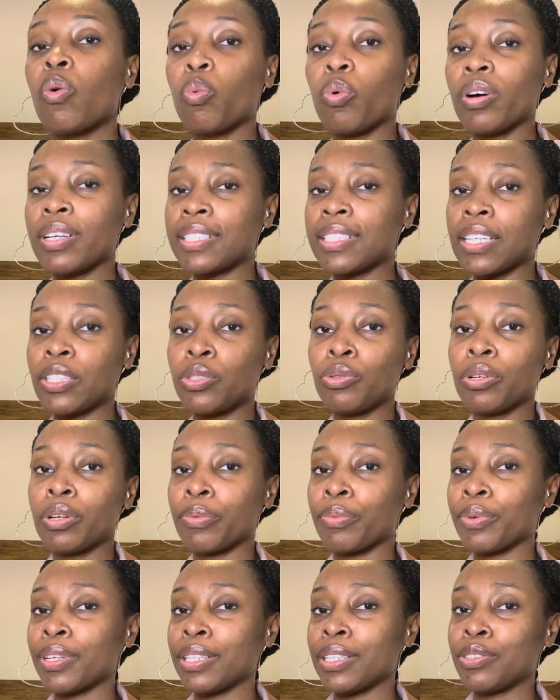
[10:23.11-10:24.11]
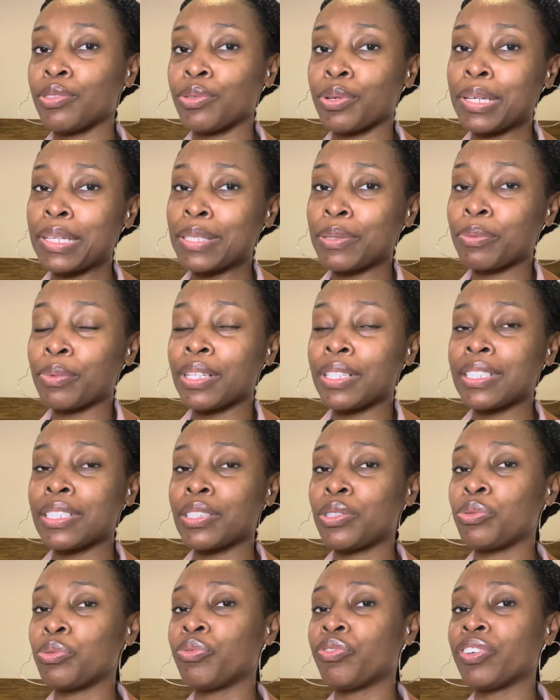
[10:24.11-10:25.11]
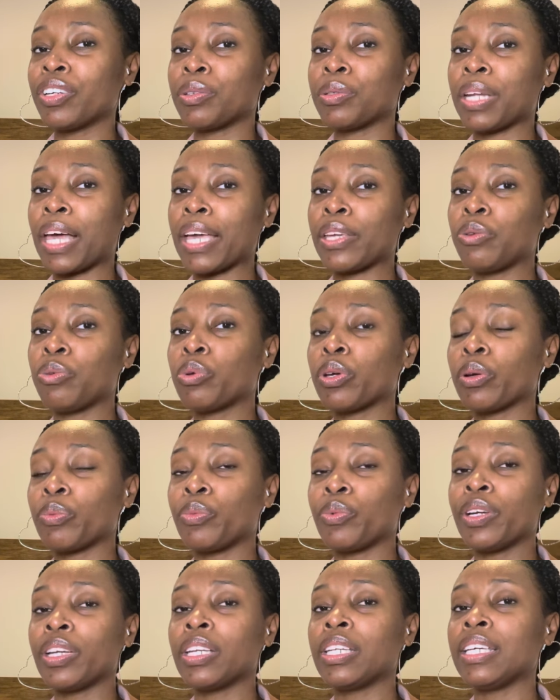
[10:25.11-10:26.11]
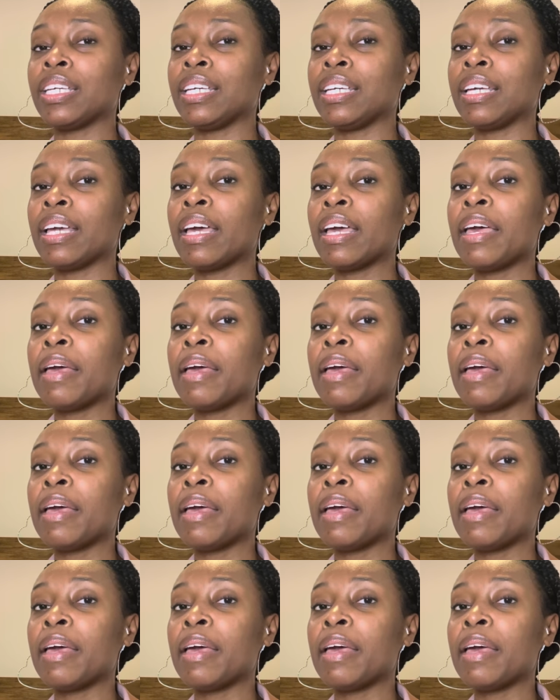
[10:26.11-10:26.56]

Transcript: ones that you can really trust, ones that you feel like you can really